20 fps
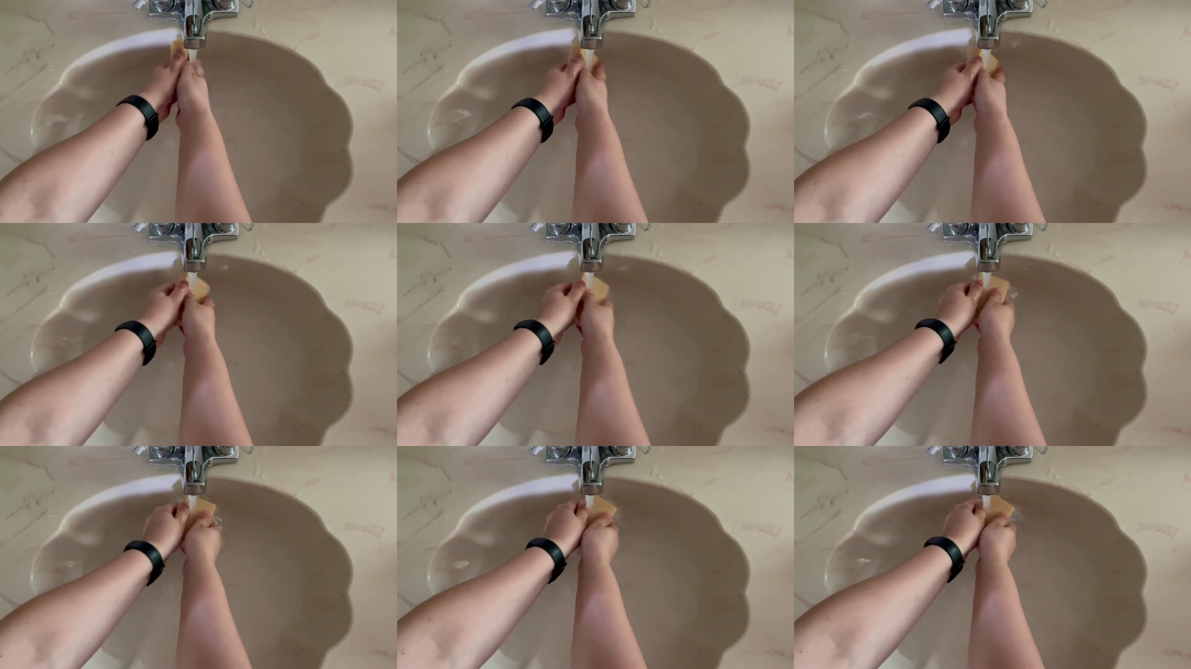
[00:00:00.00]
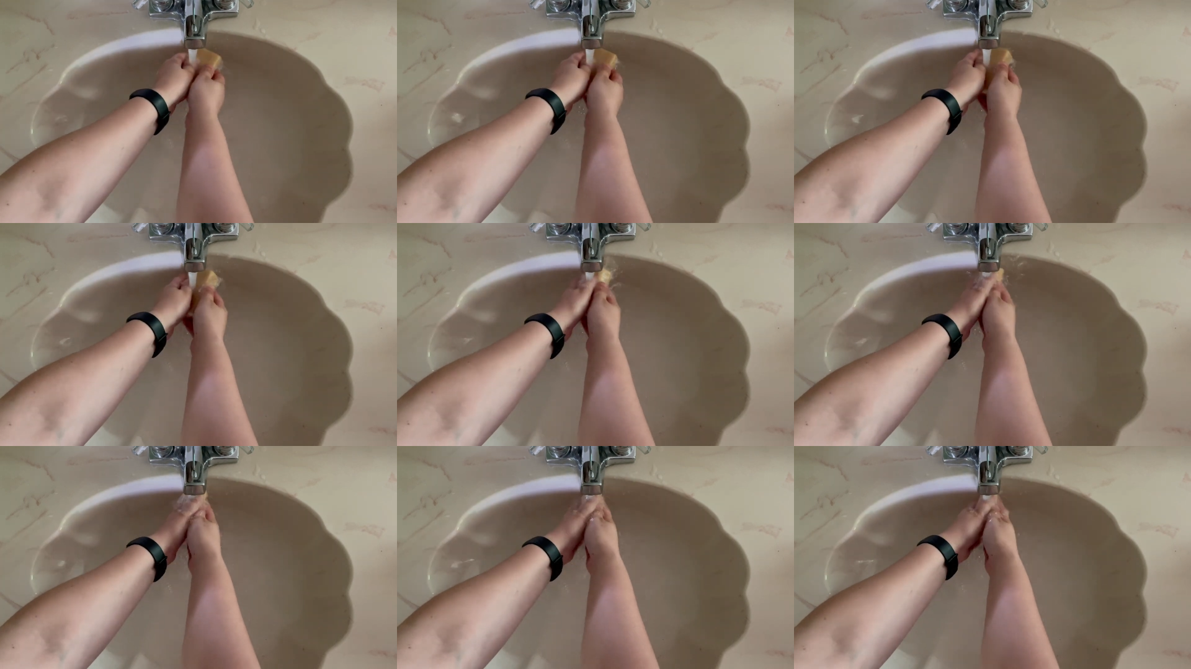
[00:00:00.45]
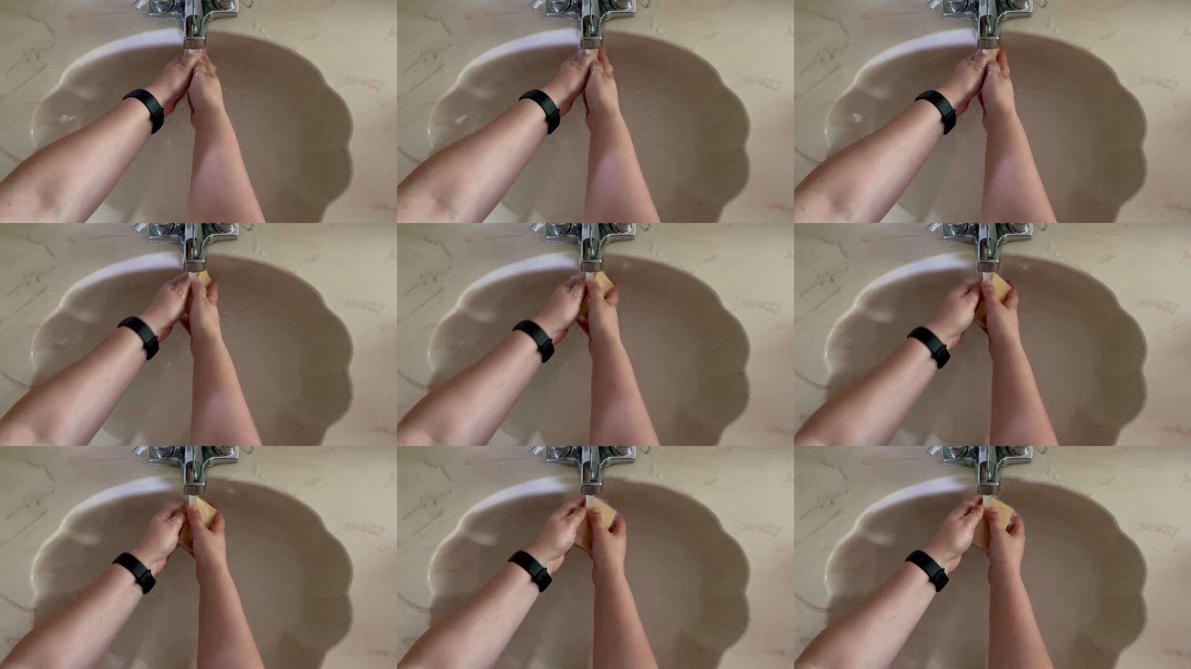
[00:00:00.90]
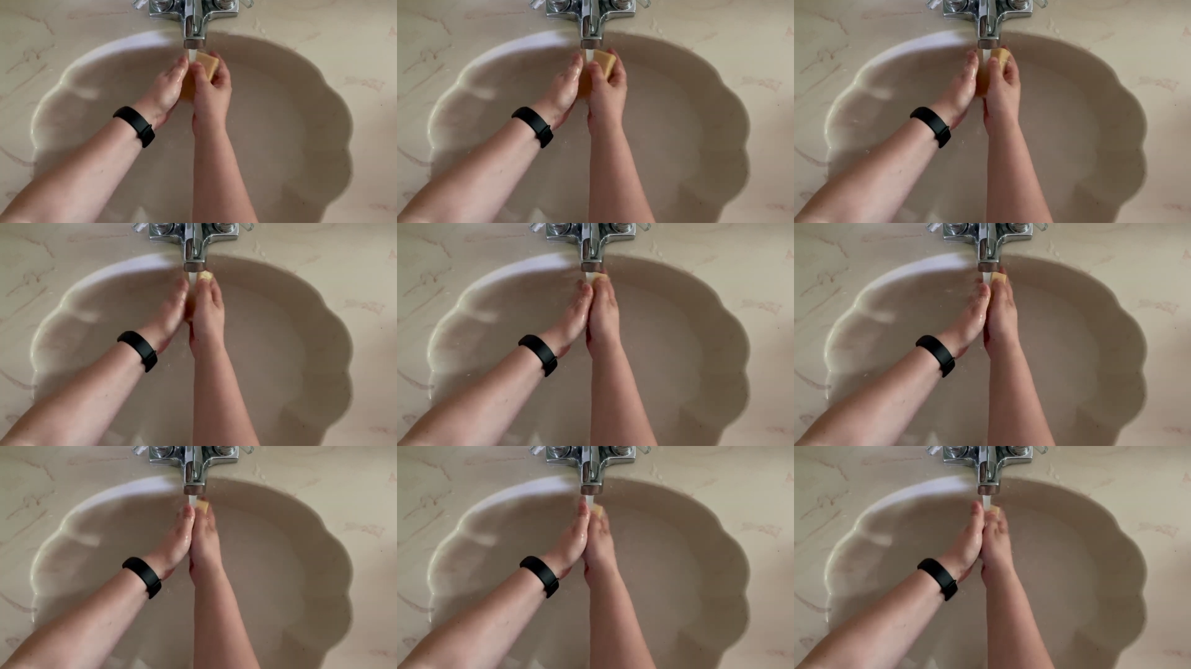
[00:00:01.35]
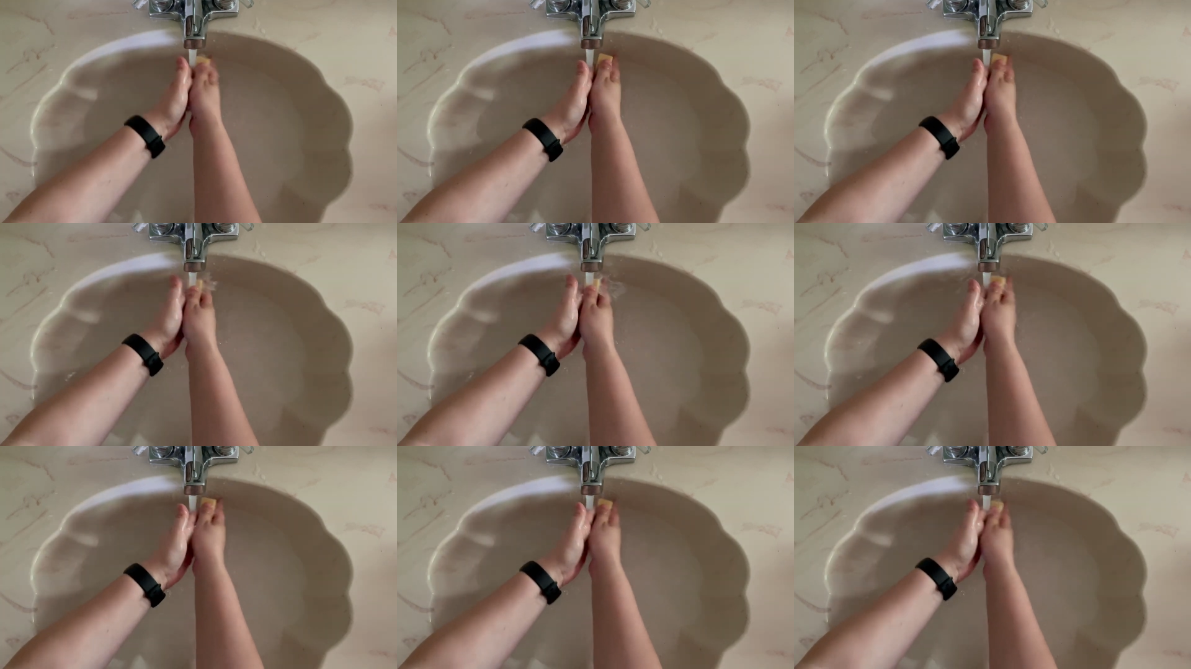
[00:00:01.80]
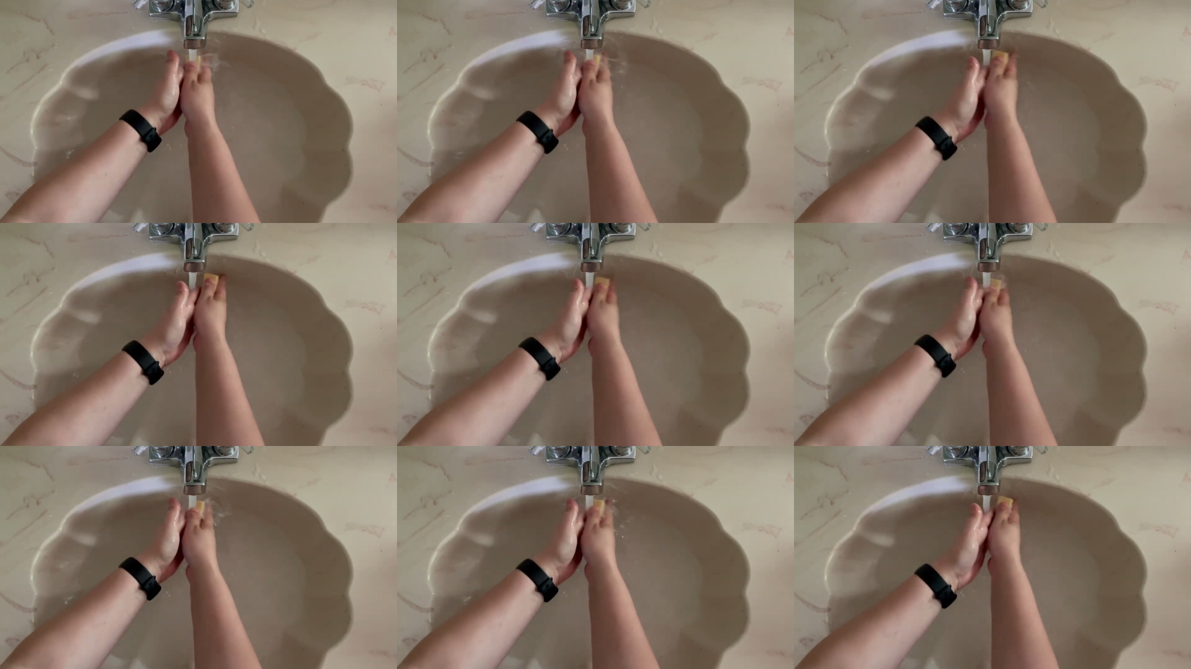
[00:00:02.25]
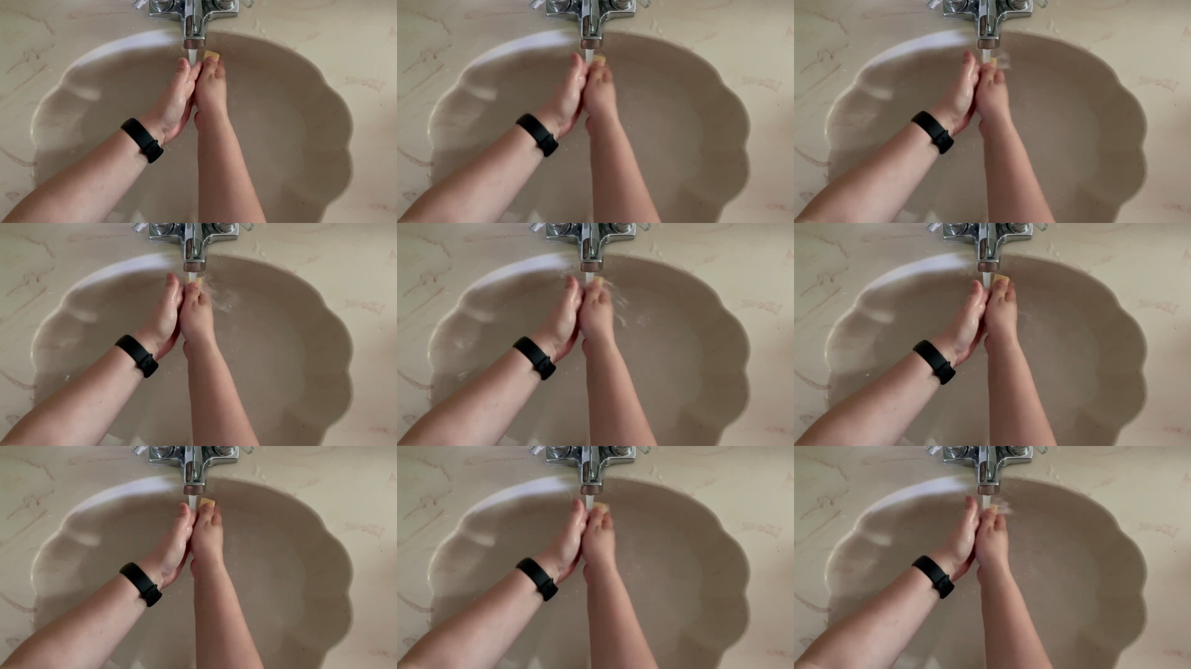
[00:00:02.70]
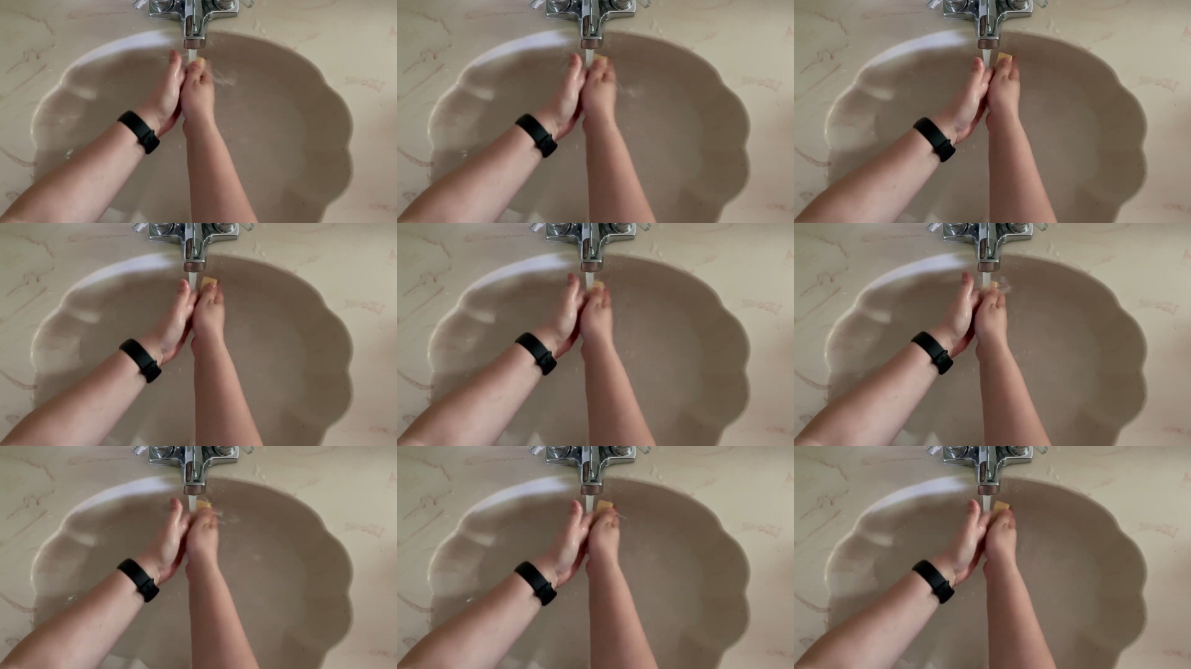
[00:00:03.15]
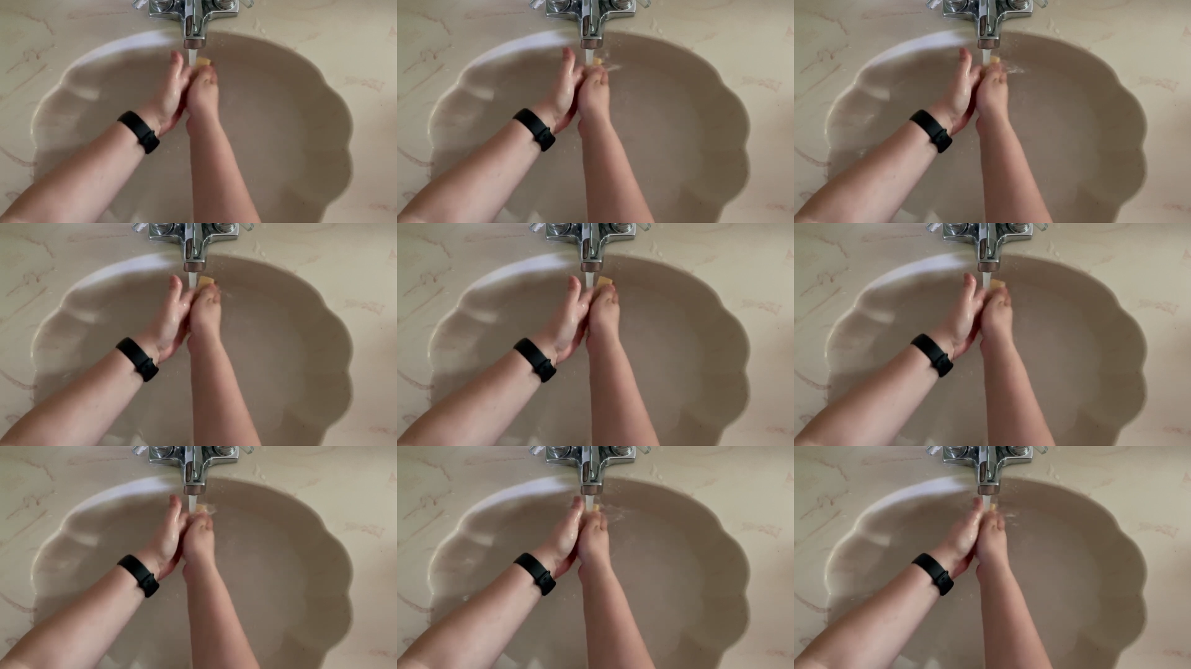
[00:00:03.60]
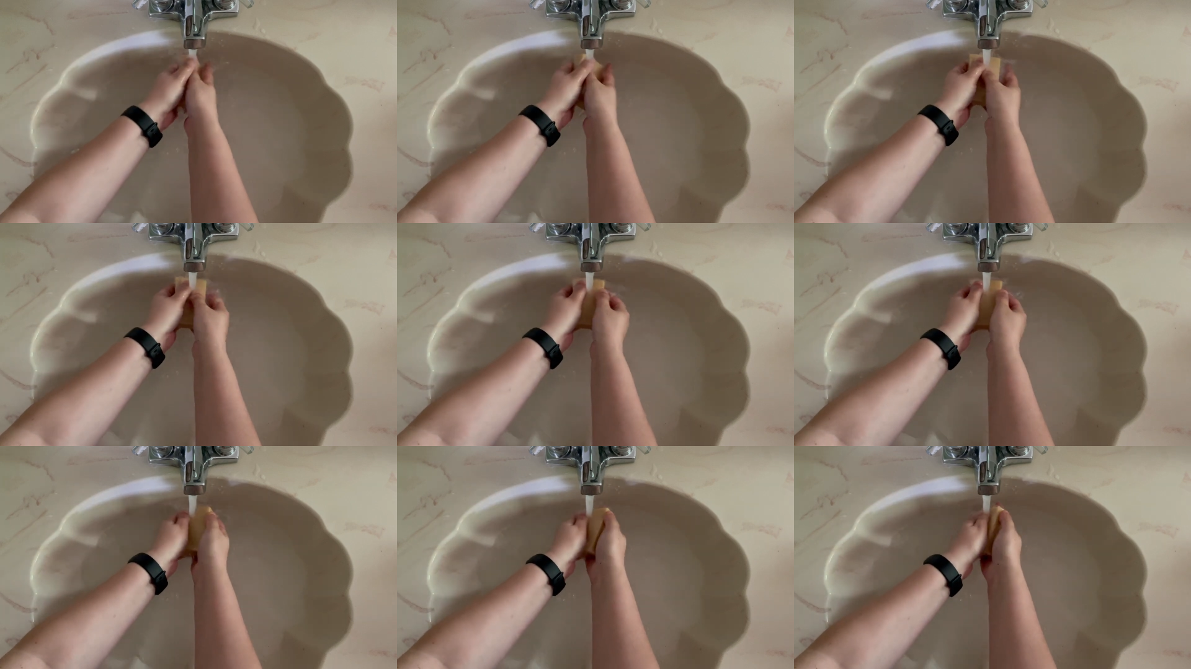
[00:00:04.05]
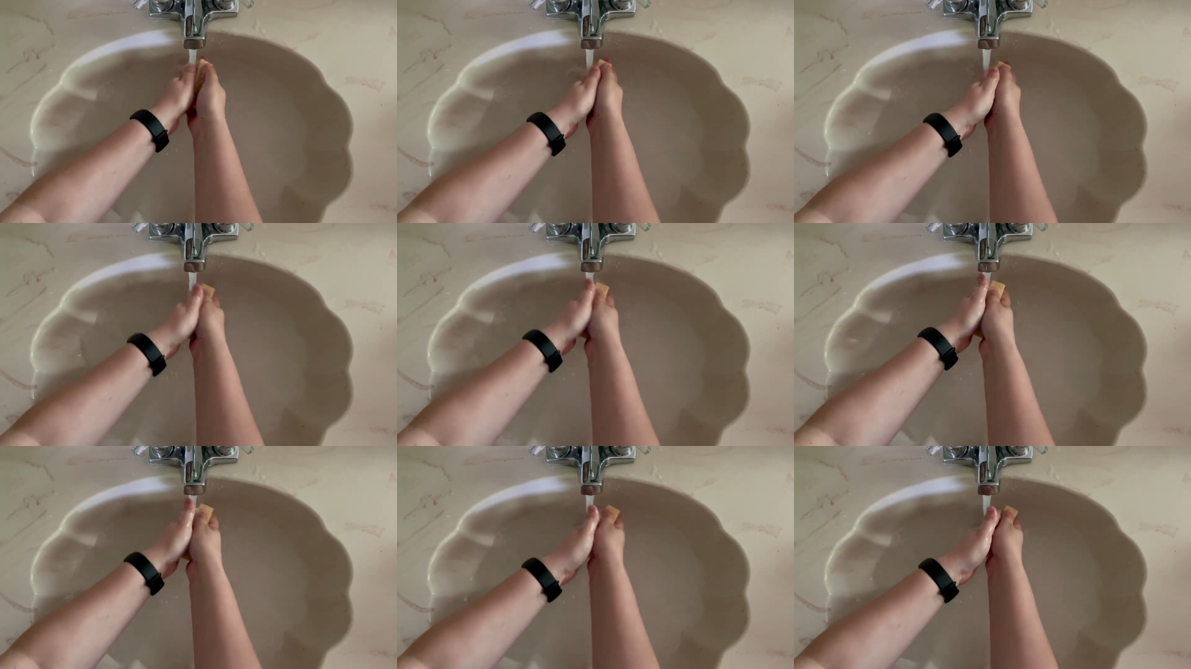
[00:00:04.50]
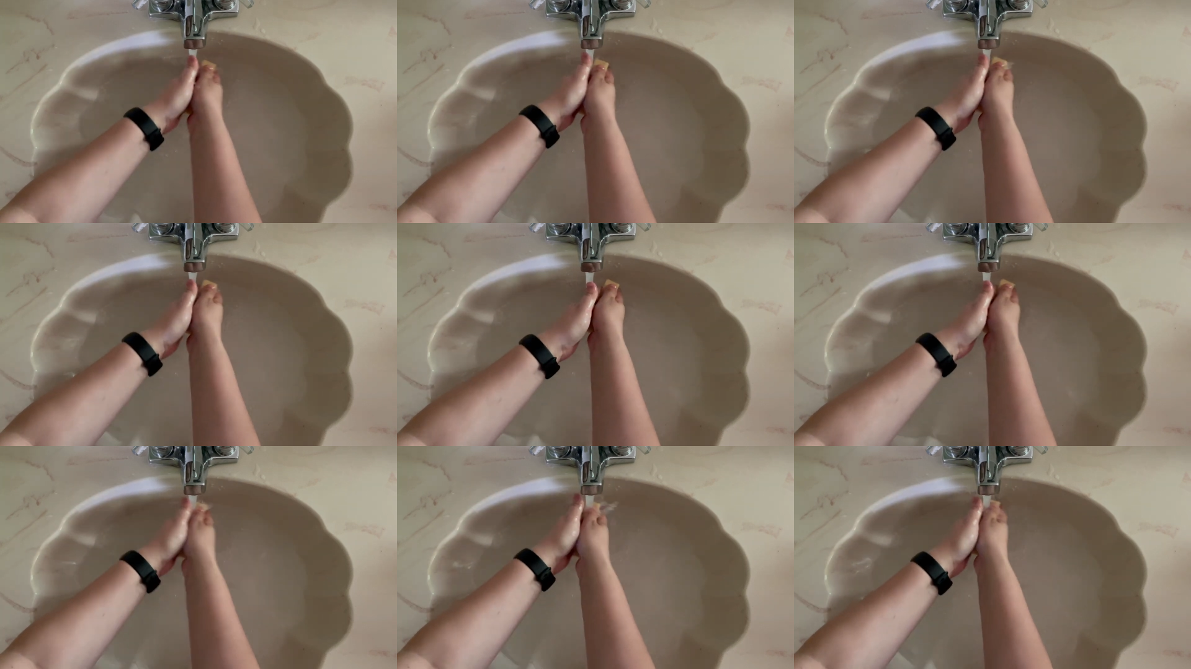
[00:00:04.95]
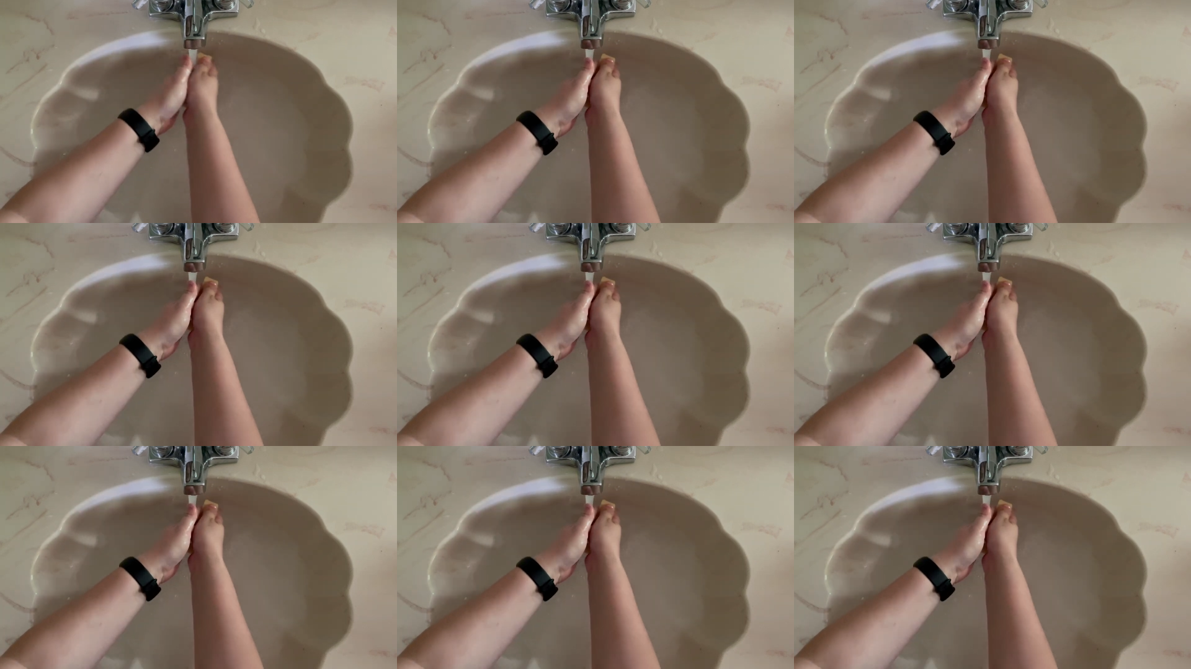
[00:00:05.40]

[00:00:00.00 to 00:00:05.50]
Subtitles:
No face is visible, so there are no lips to read.